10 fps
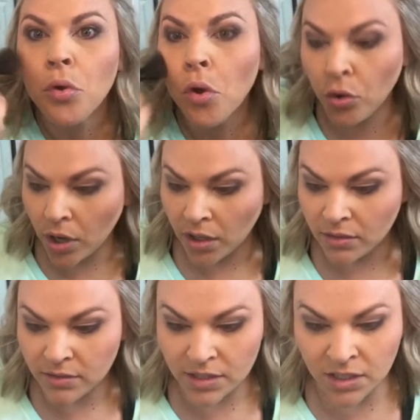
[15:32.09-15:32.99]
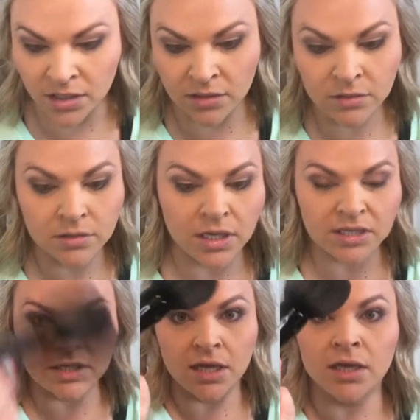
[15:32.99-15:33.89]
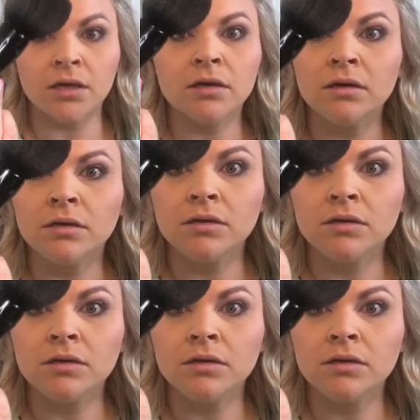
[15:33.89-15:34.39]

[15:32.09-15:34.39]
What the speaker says: Okay, then I take